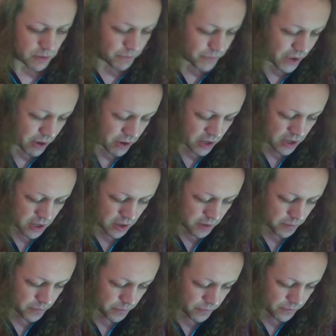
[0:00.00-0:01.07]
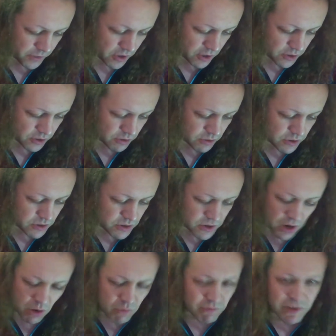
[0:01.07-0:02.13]
Now, for those of you who
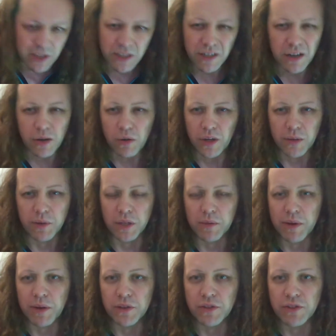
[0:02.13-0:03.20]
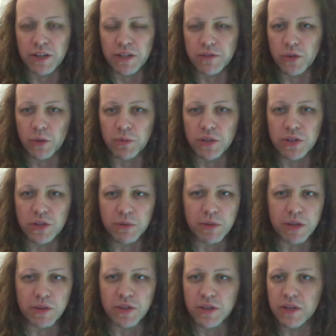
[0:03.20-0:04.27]
don't really know what I'm on about with the Transformers, some of
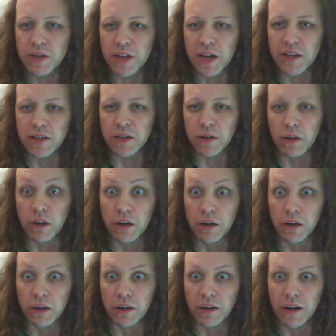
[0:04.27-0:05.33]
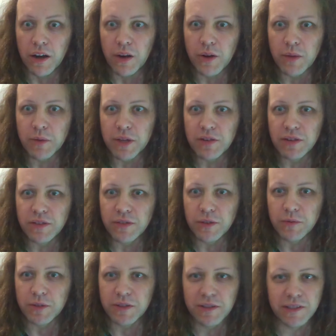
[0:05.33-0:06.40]
you studio guys are going to go, oh, OEP
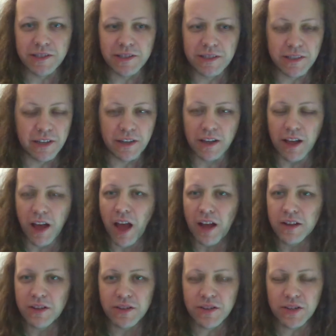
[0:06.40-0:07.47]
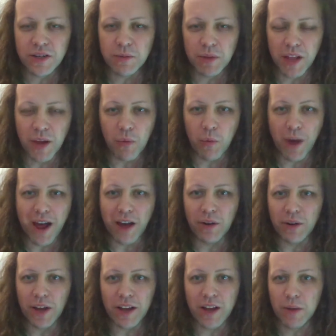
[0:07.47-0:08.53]
Transformers, and you're just going to be like,
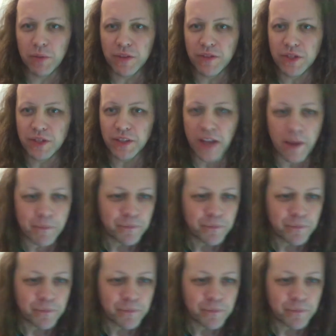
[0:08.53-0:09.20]
wow, I can't believe he's done that.